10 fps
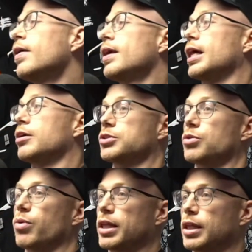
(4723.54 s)
That was the
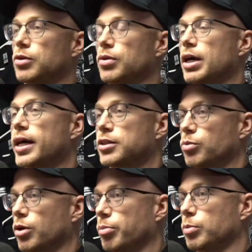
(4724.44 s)
way that you got to
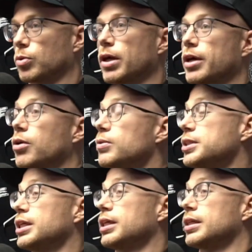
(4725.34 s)
where people were like, holy
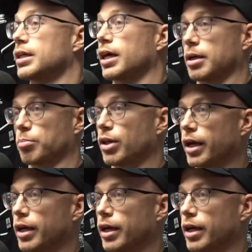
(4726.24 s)
shit, this guy can play.